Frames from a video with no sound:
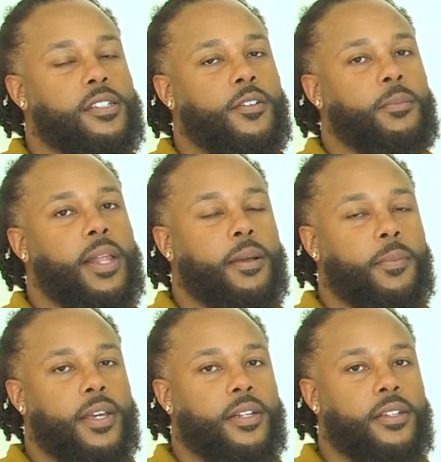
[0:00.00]
of a Black
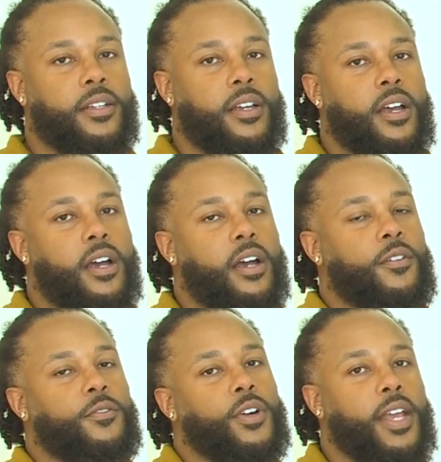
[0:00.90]
Man,
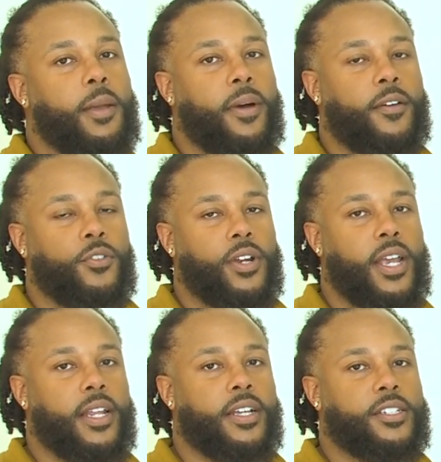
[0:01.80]
48 by
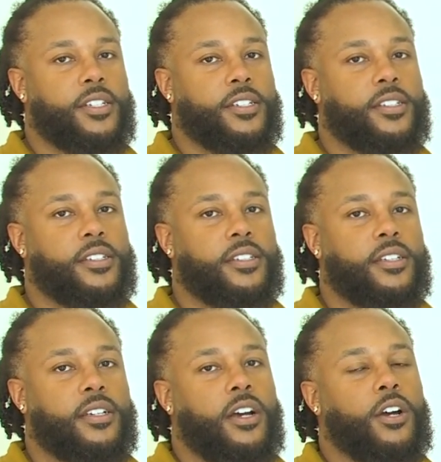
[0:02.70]
48 inches,
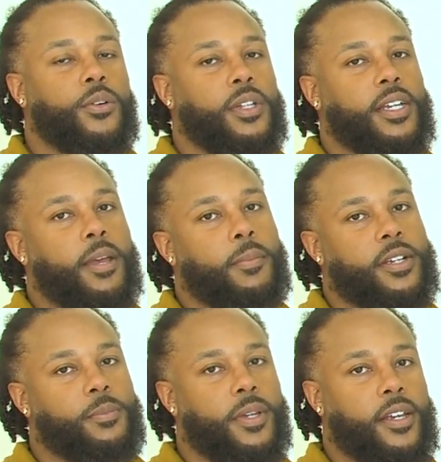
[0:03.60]
acrylic and
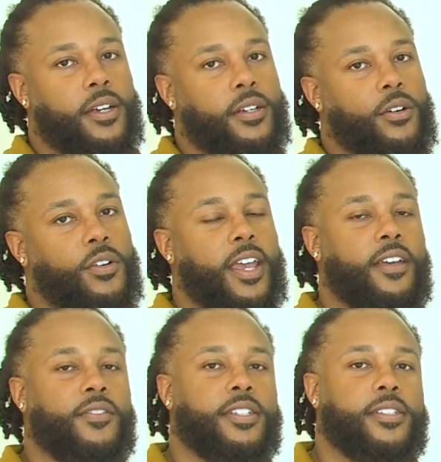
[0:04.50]
mixed media on
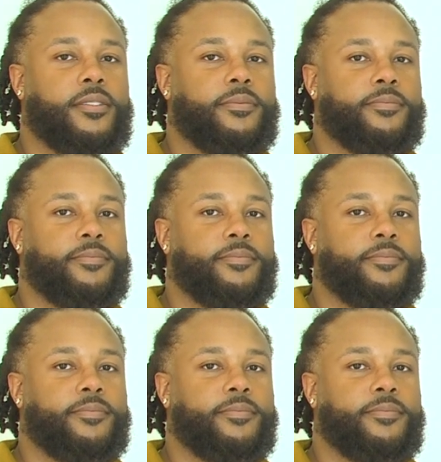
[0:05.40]
canvas.